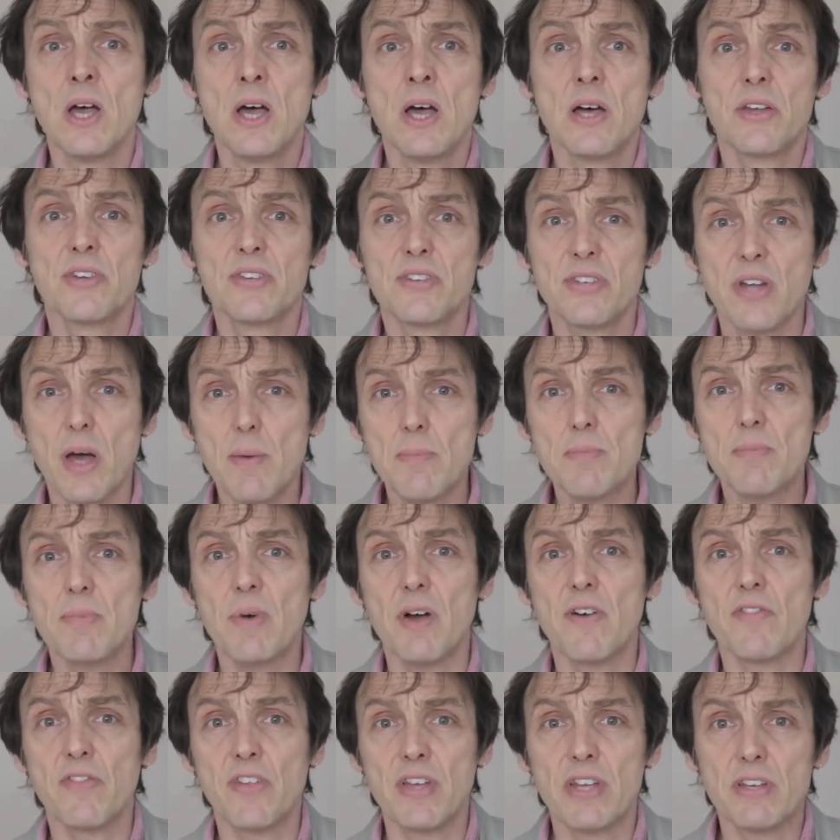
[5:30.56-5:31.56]
Some
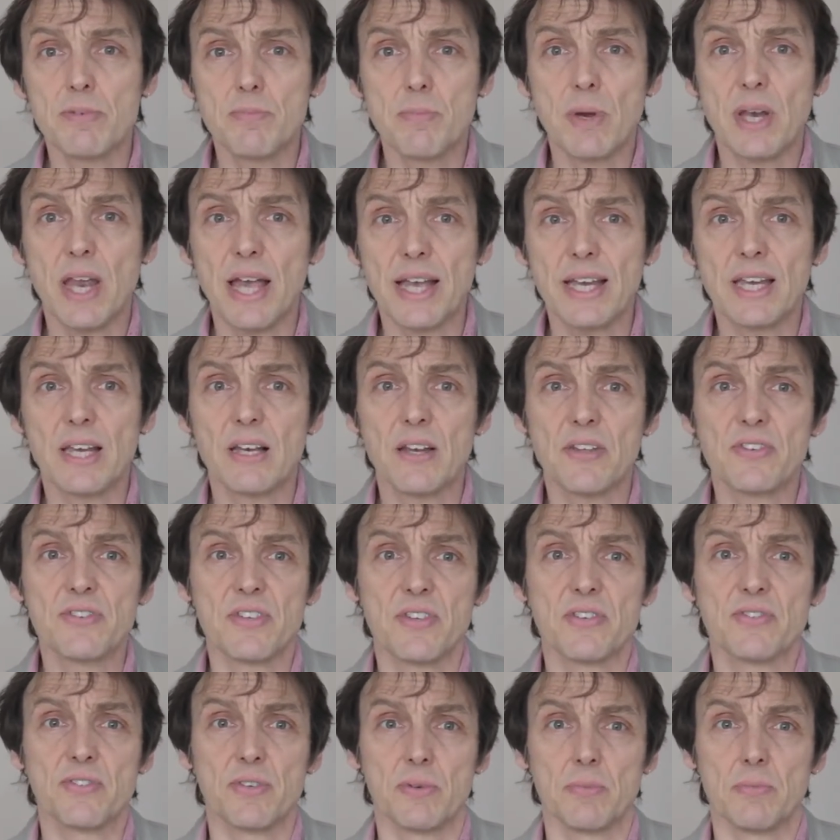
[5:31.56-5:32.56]
of these molecular
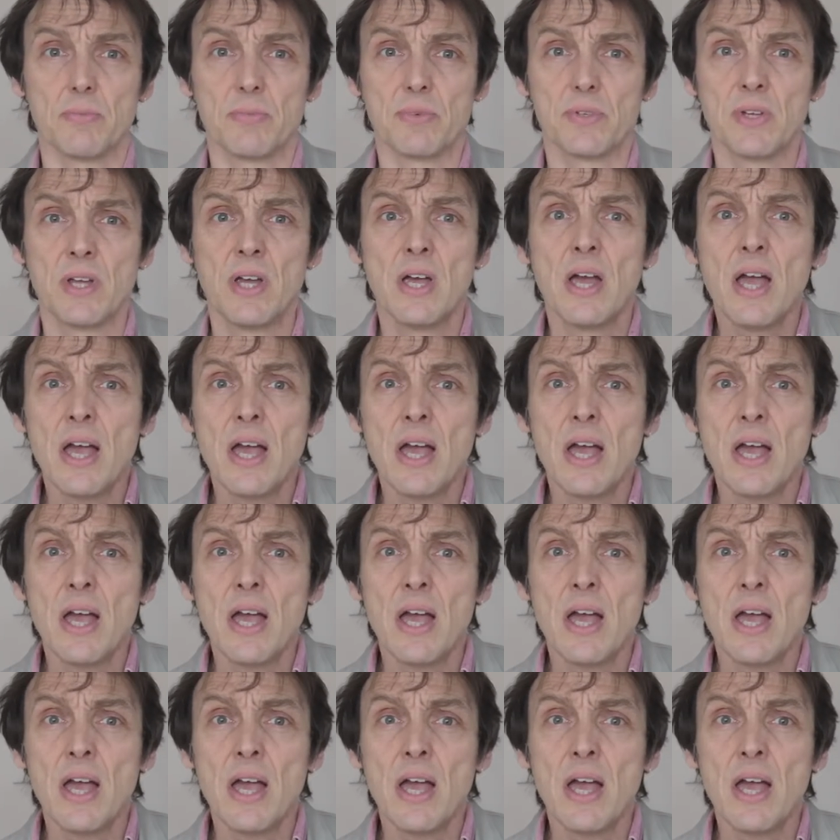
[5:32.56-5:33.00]
systems